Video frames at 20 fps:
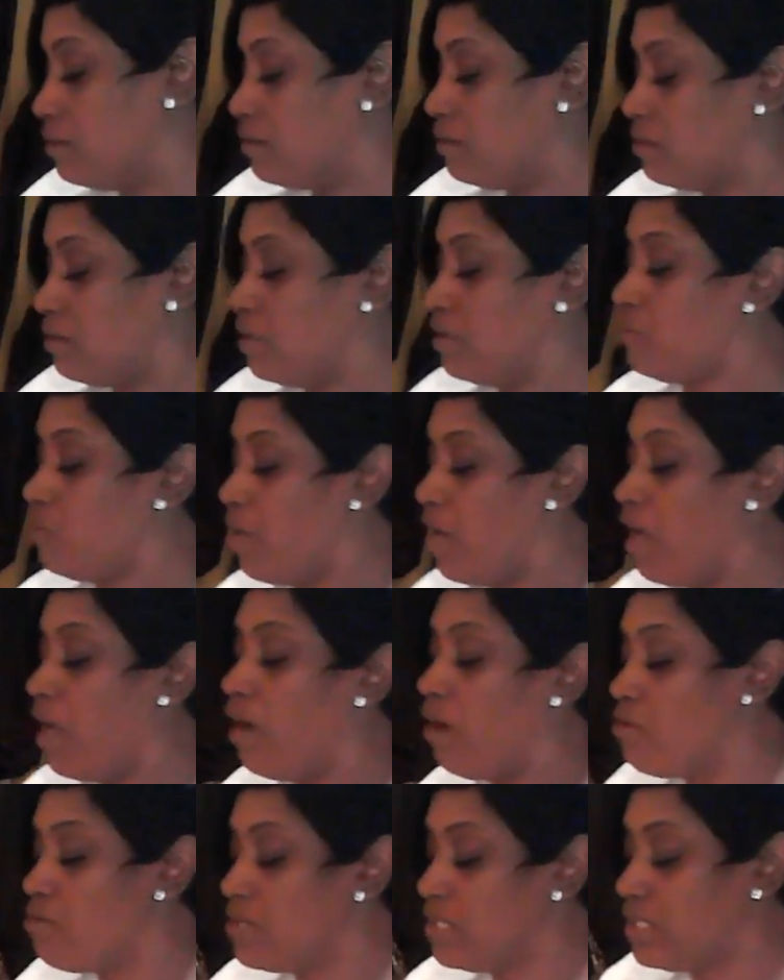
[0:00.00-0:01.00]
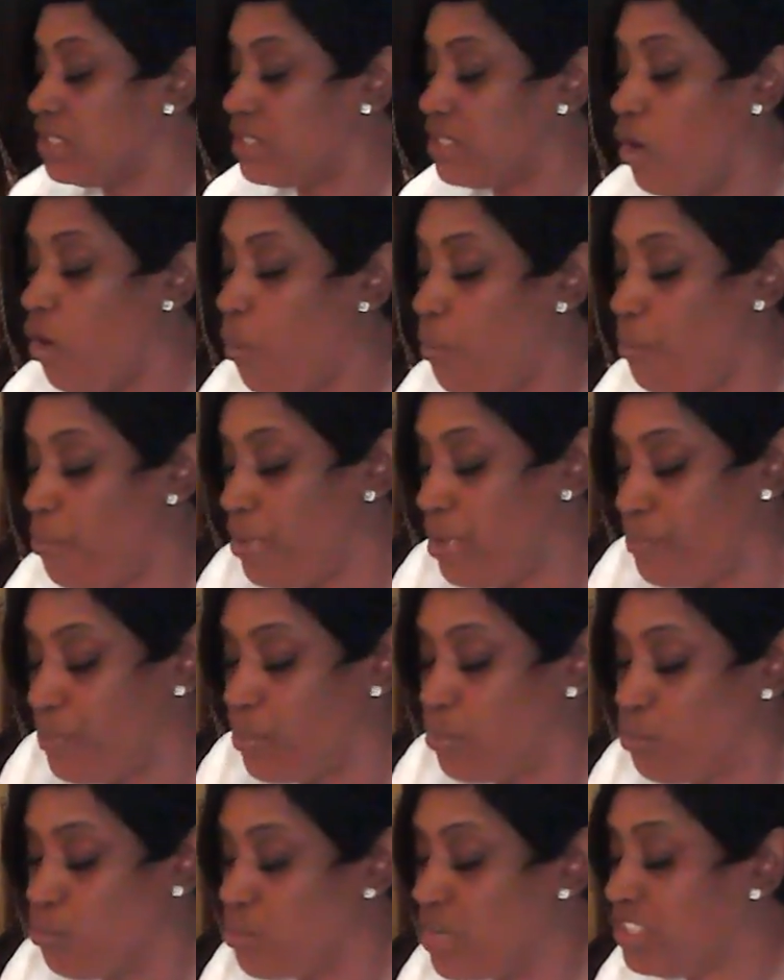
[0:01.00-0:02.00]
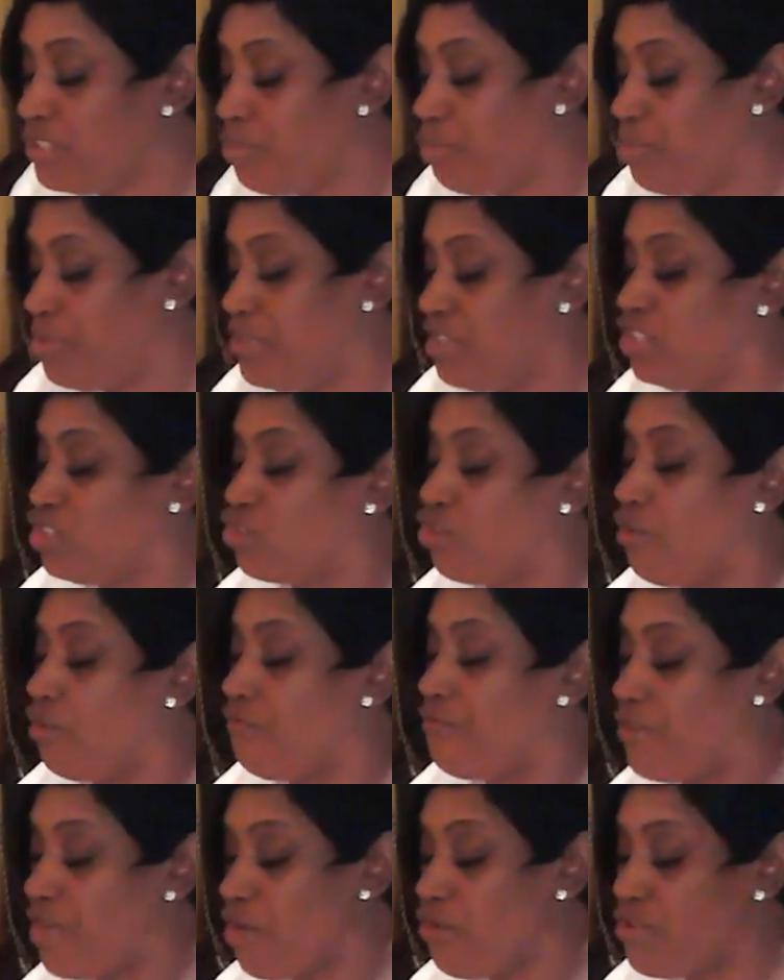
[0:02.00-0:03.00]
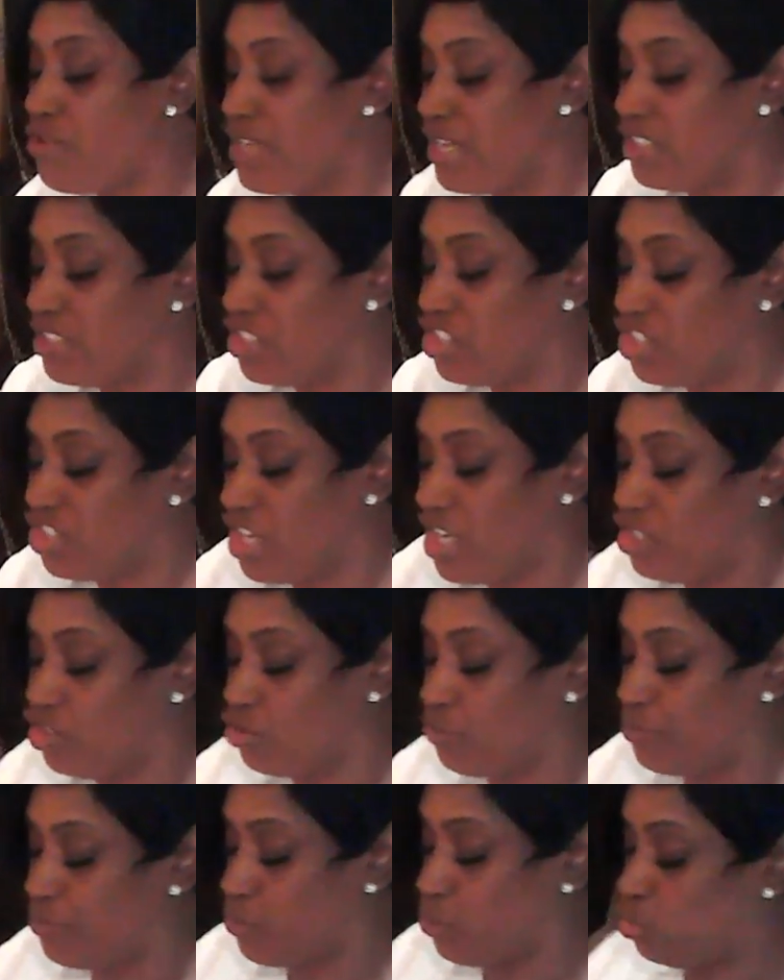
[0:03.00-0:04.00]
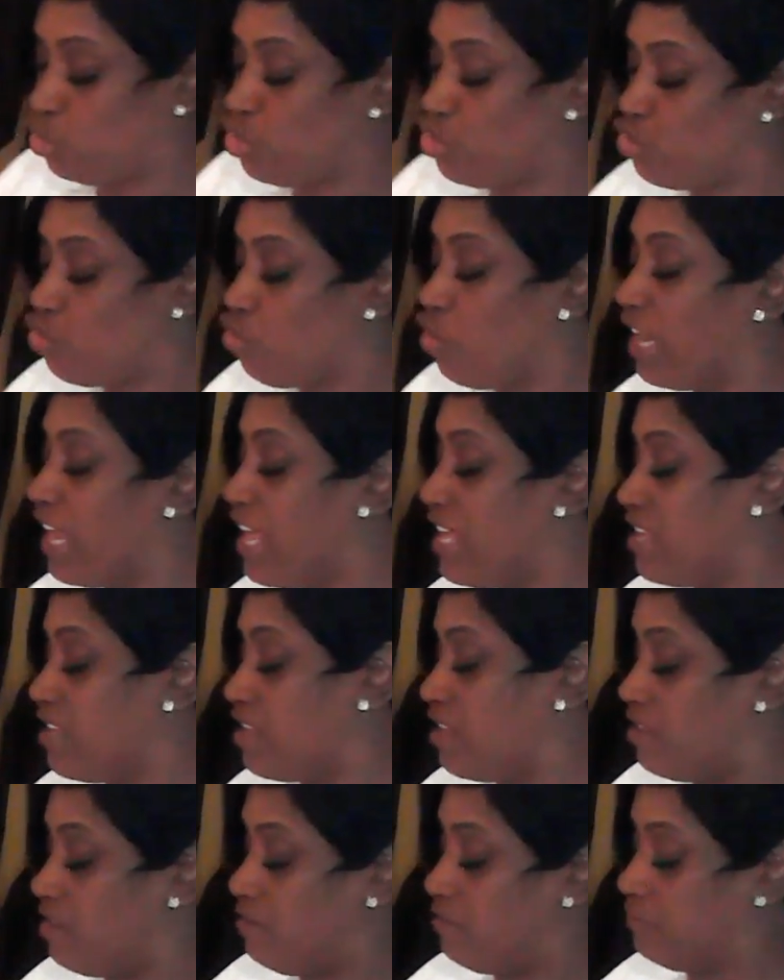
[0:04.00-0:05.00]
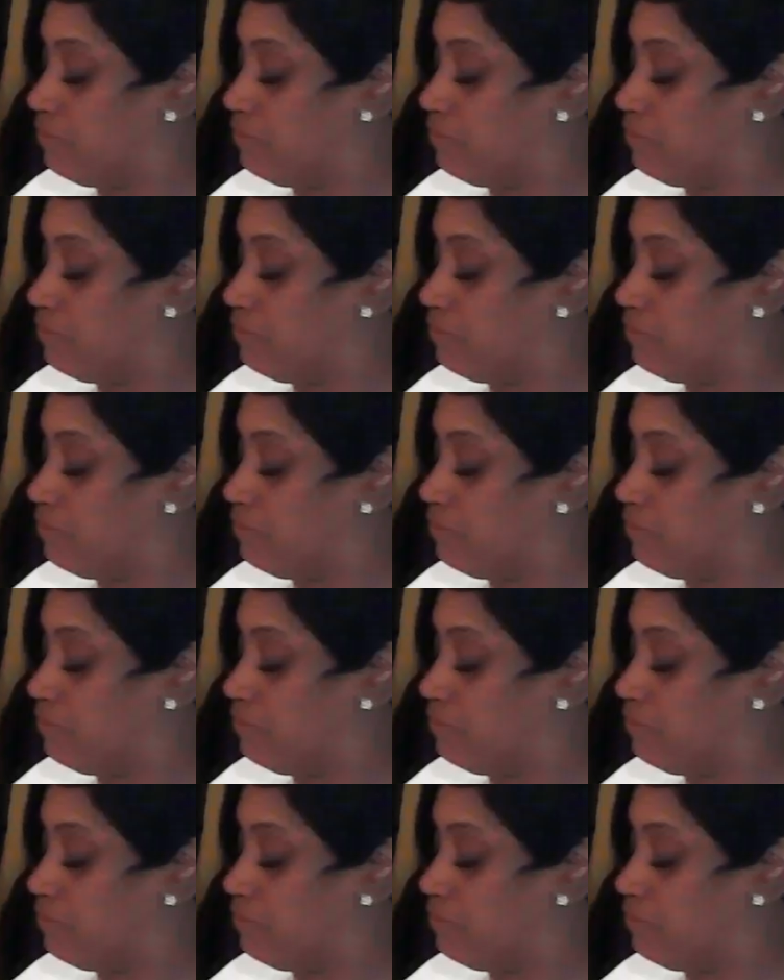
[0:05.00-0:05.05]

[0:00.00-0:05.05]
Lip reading: That's why I always tell people recipes are very interchangeable to your liking.